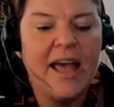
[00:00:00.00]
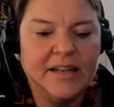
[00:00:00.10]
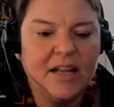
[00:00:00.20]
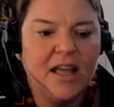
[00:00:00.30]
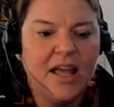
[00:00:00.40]

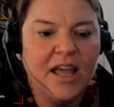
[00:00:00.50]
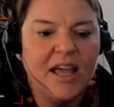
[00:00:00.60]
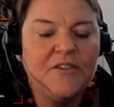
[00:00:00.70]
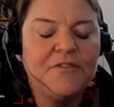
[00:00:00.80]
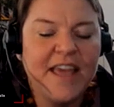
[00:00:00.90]
And
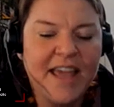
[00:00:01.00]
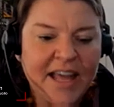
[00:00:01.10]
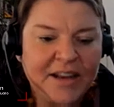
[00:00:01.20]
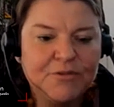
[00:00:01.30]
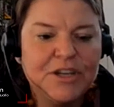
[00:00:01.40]
if they
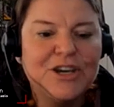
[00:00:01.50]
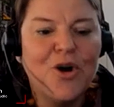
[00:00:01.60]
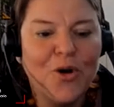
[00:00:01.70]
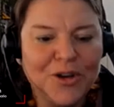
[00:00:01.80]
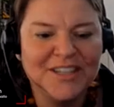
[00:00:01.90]
had
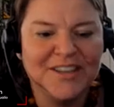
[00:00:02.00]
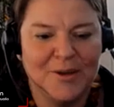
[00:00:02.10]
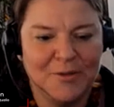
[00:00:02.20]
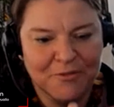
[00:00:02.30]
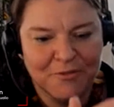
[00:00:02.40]
recorded
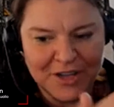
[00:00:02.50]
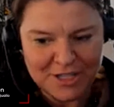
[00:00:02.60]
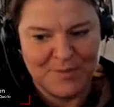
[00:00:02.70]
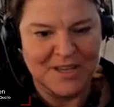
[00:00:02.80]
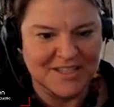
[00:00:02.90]
the
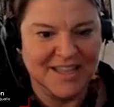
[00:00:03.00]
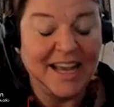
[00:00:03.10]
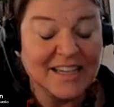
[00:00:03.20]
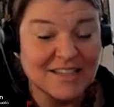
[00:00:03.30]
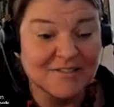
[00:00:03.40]
first person
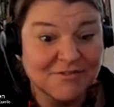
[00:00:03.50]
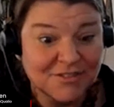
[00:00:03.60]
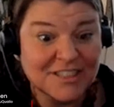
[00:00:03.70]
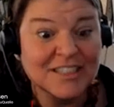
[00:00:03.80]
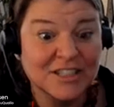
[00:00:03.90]
that actually
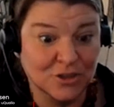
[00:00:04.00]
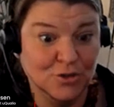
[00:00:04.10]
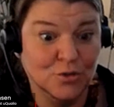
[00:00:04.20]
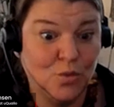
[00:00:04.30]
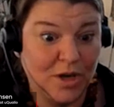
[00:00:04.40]
really
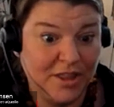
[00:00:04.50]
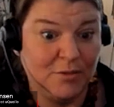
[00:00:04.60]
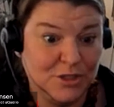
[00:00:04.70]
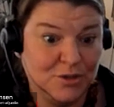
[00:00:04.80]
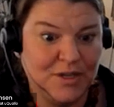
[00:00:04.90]
knew what
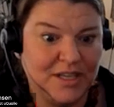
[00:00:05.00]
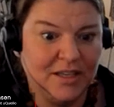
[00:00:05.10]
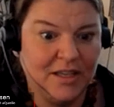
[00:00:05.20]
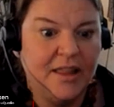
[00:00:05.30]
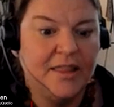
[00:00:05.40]
they were
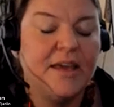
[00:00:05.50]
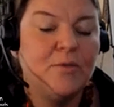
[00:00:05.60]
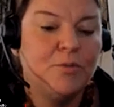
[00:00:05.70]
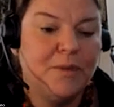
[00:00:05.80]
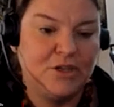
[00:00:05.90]
doing,
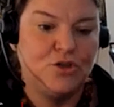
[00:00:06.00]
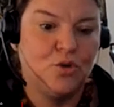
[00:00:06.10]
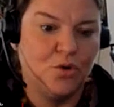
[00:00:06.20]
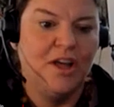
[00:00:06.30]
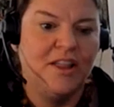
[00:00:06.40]
they would make
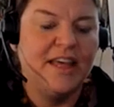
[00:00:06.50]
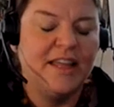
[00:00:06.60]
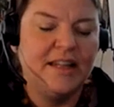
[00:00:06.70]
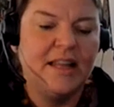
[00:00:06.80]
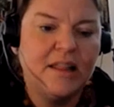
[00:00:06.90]
sure
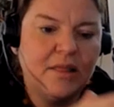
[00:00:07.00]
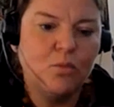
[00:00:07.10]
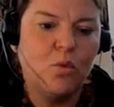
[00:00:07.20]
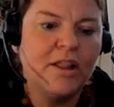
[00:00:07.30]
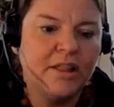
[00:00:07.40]
that
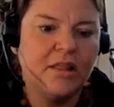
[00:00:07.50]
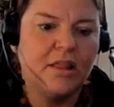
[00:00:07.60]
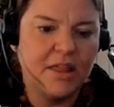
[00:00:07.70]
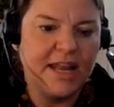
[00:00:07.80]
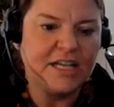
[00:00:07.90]
what
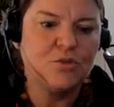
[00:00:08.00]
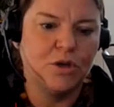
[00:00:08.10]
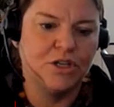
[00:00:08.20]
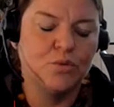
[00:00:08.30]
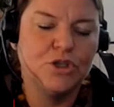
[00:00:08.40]
the next
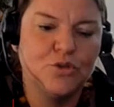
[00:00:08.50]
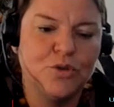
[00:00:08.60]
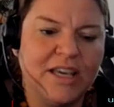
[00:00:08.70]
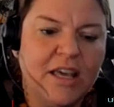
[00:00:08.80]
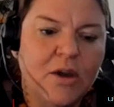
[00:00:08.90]
ones were
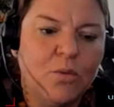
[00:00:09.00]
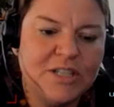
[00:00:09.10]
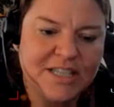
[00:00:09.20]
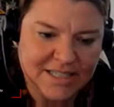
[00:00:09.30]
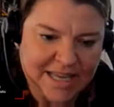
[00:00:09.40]
doing
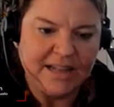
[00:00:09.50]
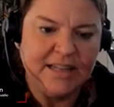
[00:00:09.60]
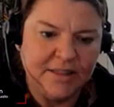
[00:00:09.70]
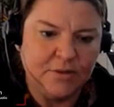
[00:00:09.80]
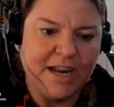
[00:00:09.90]
was
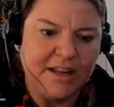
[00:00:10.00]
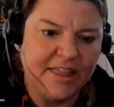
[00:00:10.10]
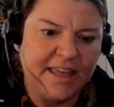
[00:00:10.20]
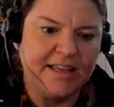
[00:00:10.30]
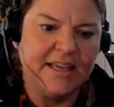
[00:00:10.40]
exactly the
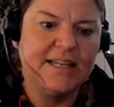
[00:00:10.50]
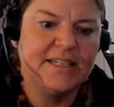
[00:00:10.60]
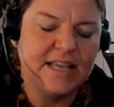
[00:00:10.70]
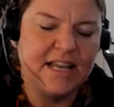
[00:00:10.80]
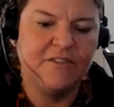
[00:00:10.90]
right thing,
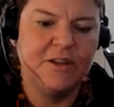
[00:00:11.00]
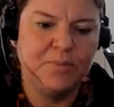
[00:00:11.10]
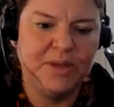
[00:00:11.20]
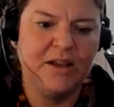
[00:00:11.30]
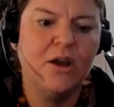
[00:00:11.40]
instead of
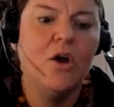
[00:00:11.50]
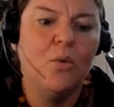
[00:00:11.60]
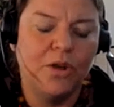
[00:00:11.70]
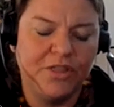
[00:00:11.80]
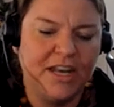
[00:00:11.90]
it being
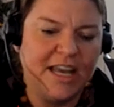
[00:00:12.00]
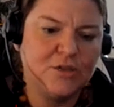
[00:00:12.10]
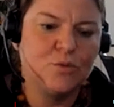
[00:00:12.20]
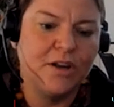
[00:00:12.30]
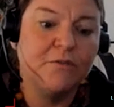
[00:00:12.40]
what the
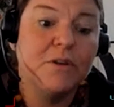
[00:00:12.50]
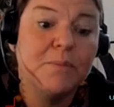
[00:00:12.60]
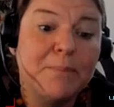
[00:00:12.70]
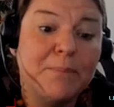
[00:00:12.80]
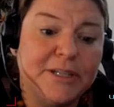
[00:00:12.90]
next one
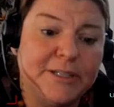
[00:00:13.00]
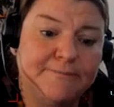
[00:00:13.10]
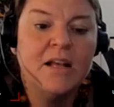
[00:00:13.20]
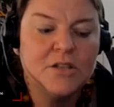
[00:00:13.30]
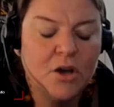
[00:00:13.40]
remembered.
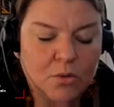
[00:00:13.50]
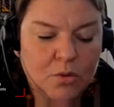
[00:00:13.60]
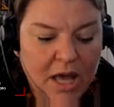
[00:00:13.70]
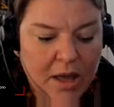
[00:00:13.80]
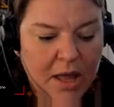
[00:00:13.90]

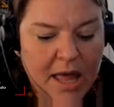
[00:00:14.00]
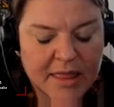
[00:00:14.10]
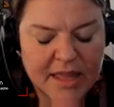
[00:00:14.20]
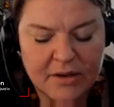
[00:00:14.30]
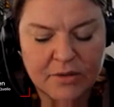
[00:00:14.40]
So,
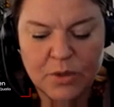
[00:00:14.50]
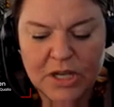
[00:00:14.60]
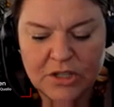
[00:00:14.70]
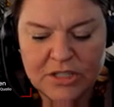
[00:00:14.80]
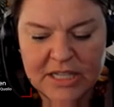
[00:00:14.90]
and then
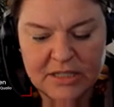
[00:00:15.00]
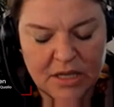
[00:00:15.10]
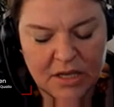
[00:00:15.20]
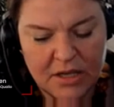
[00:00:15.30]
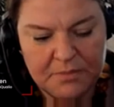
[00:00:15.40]
we looked at,